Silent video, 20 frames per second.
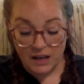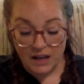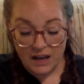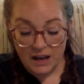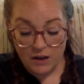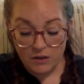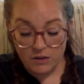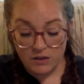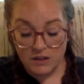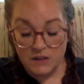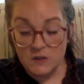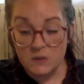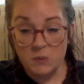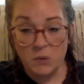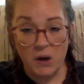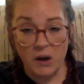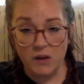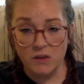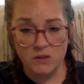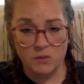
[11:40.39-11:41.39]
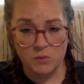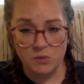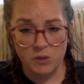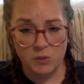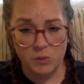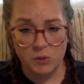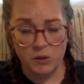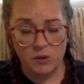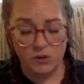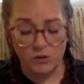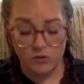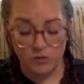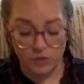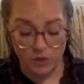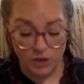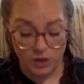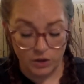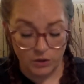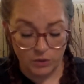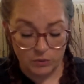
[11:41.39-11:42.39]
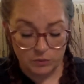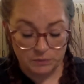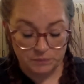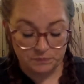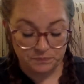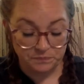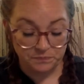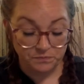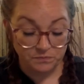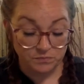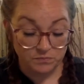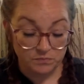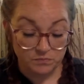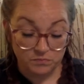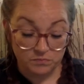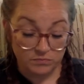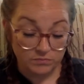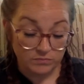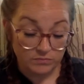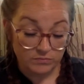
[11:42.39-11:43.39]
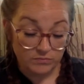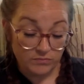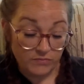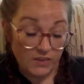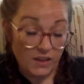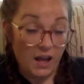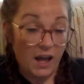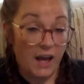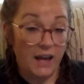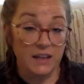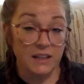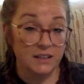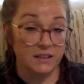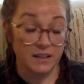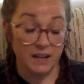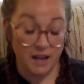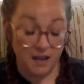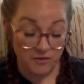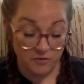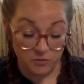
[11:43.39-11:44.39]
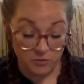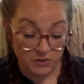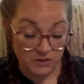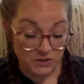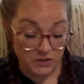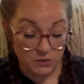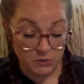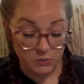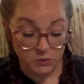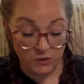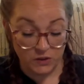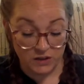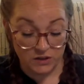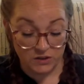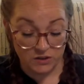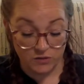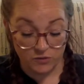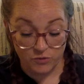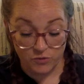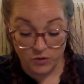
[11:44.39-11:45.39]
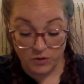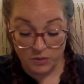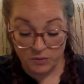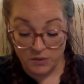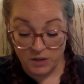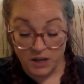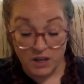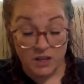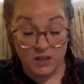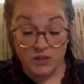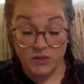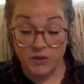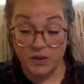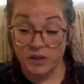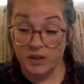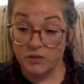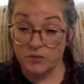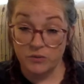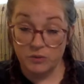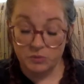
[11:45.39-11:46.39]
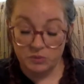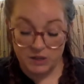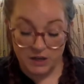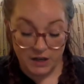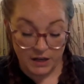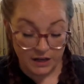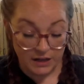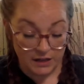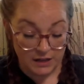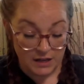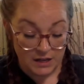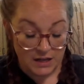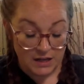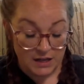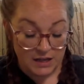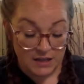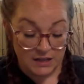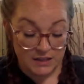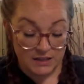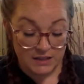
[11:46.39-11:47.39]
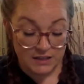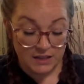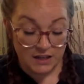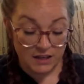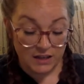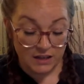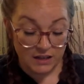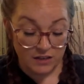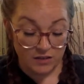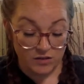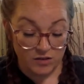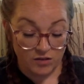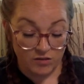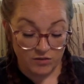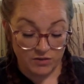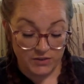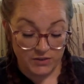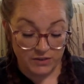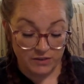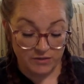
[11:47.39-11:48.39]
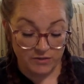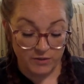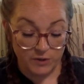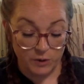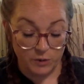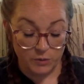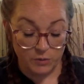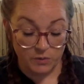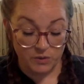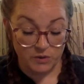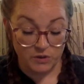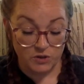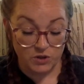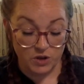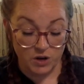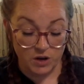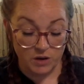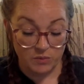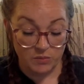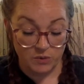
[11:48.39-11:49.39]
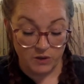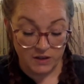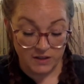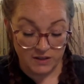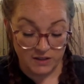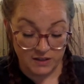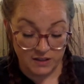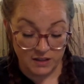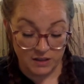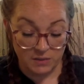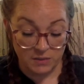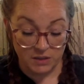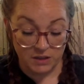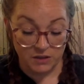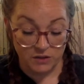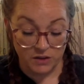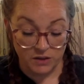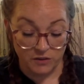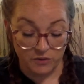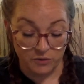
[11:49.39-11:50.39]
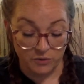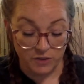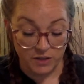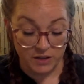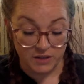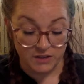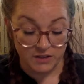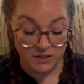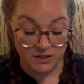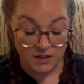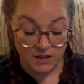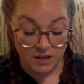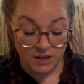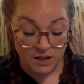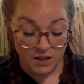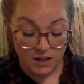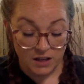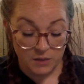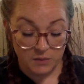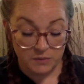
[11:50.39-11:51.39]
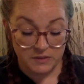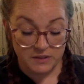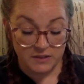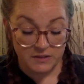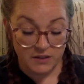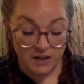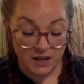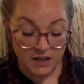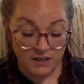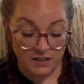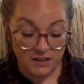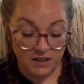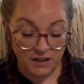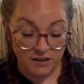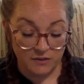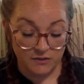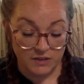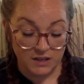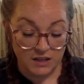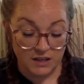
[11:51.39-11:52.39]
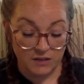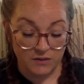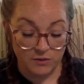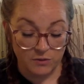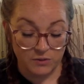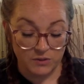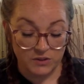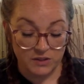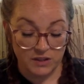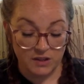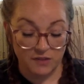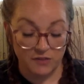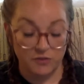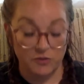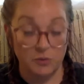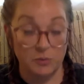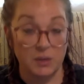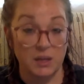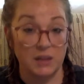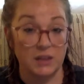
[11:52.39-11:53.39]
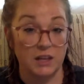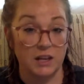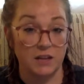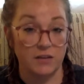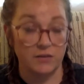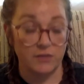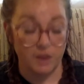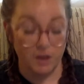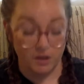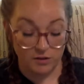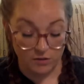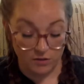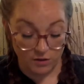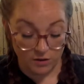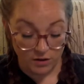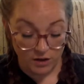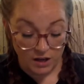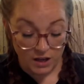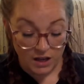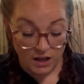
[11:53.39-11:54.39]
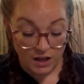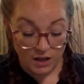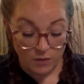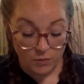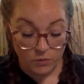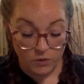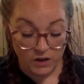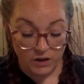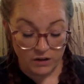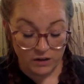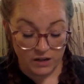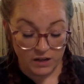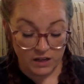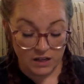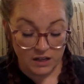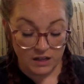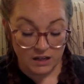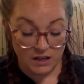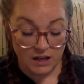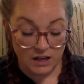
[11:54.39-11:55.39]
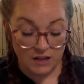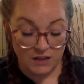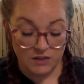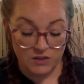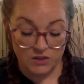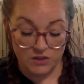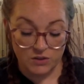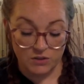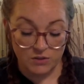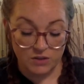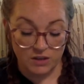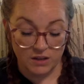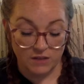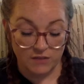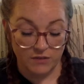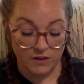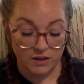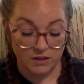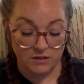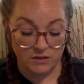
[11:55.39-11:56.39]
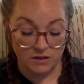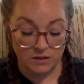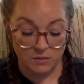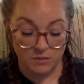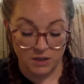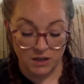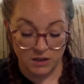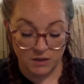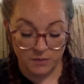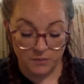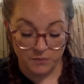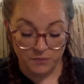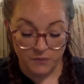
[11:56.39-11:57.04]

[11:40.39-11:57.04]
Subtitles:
How can this possibly be good for you?" I didn't have a reasonable answer for him, so I didn't reply. Instead, I nervously fiddled with the charm bracelet at my gloved wrist. It was the last gift I'd ever received from my late father, and wearing it had a soothing effect on me.